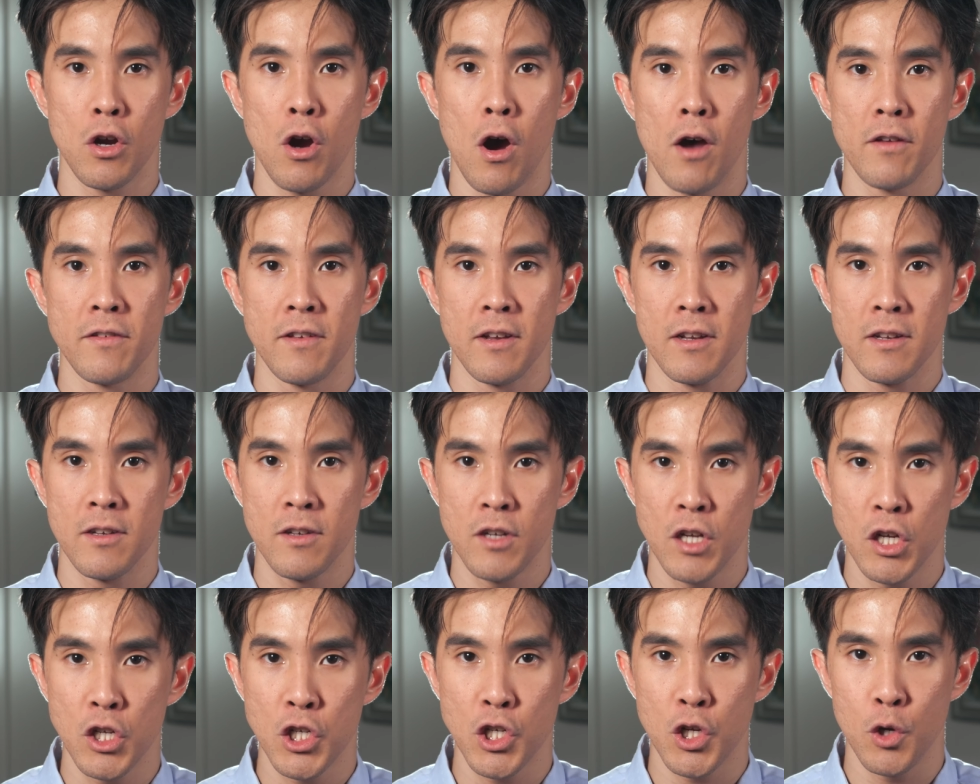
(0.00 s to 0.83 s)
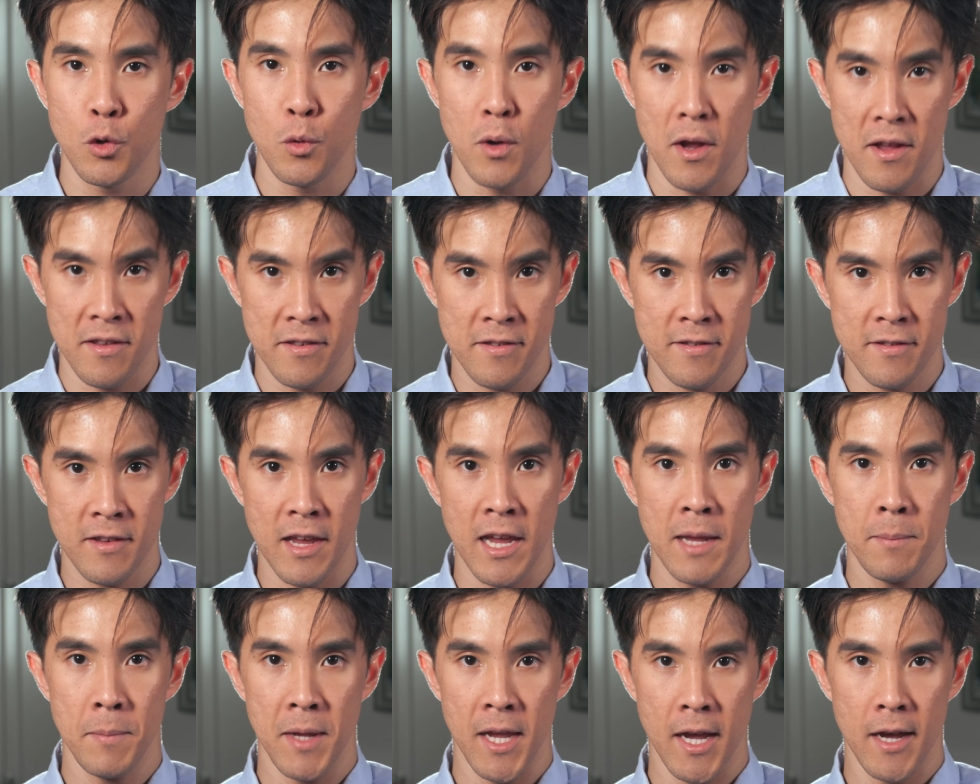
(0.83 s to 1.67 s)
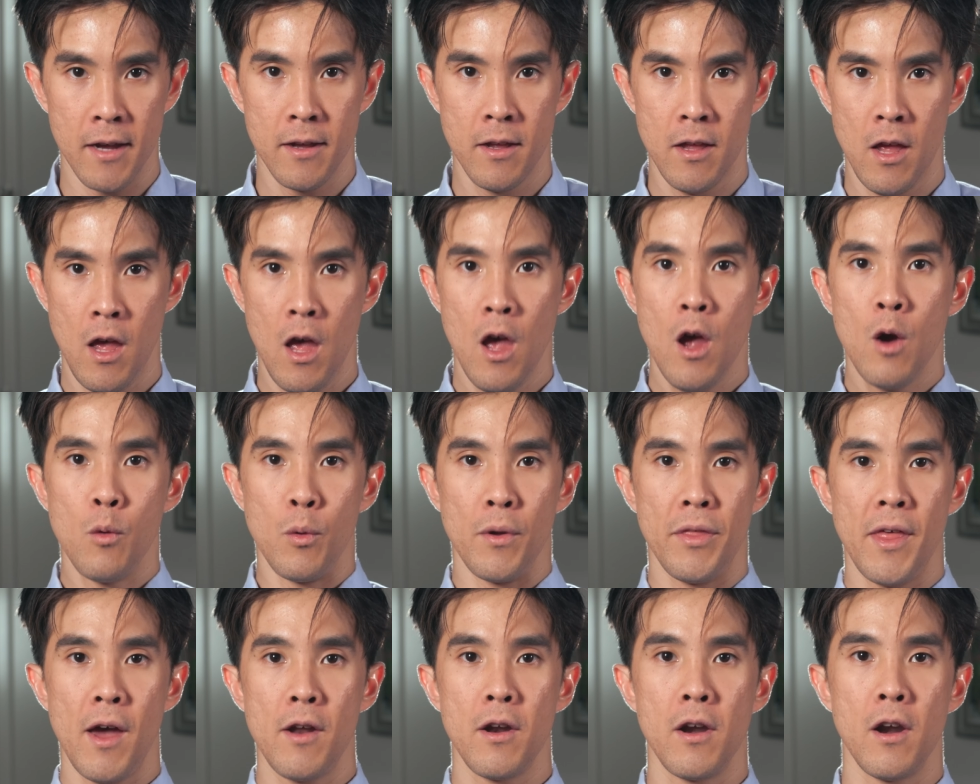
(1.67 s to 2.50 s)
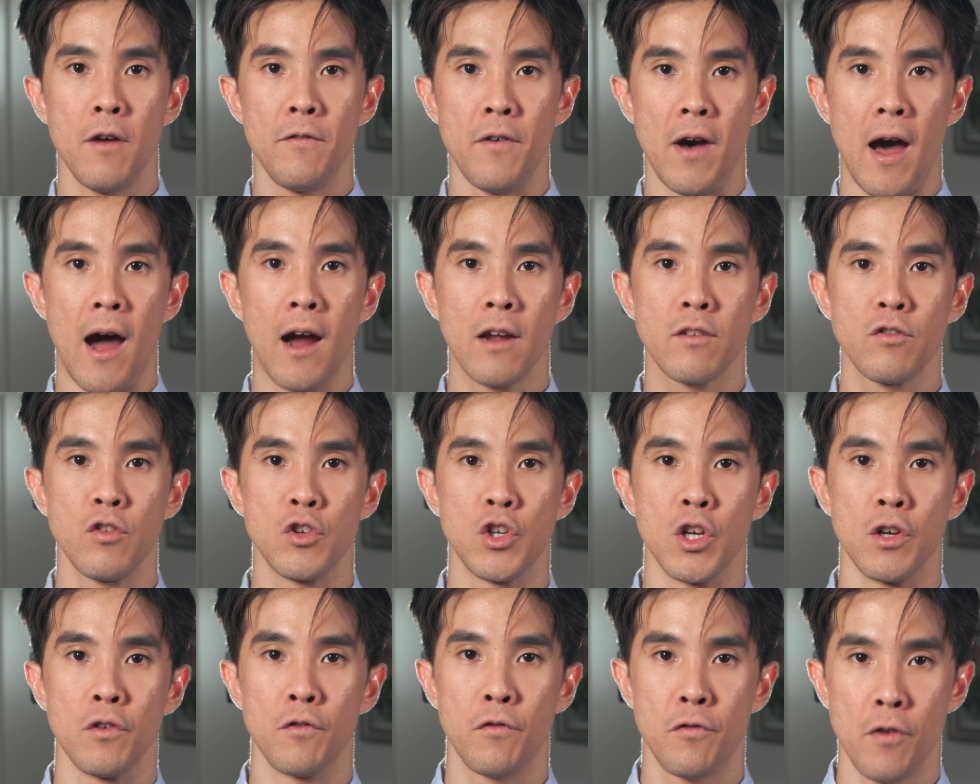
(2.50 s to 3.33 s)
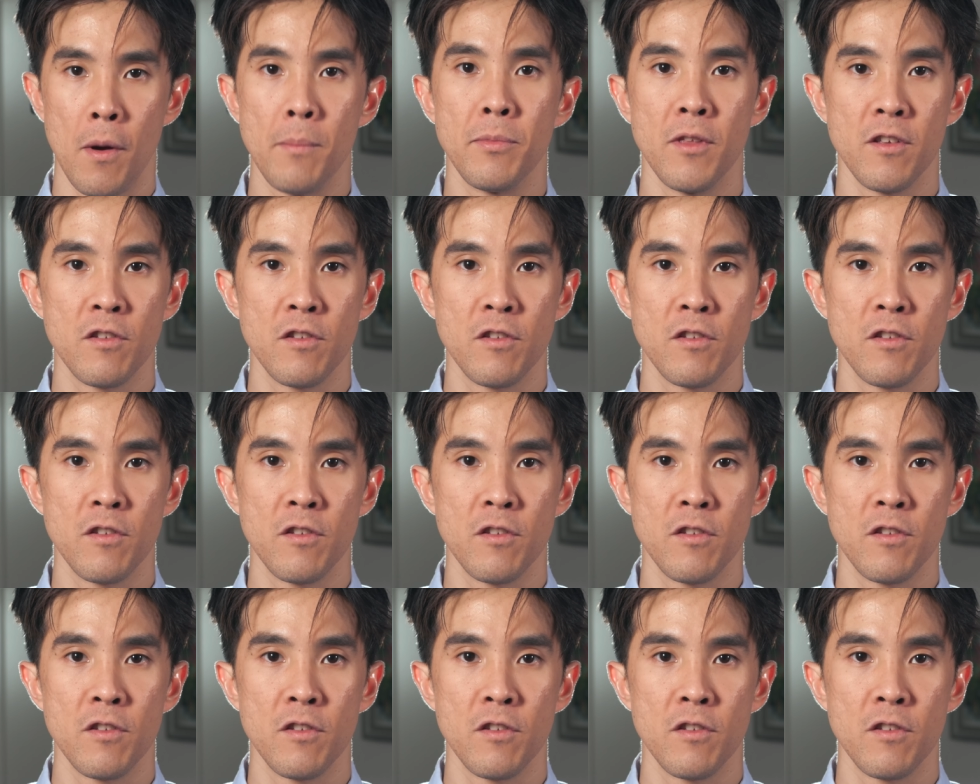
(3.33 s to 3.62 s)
causing tissue ischemia without enough oxygen from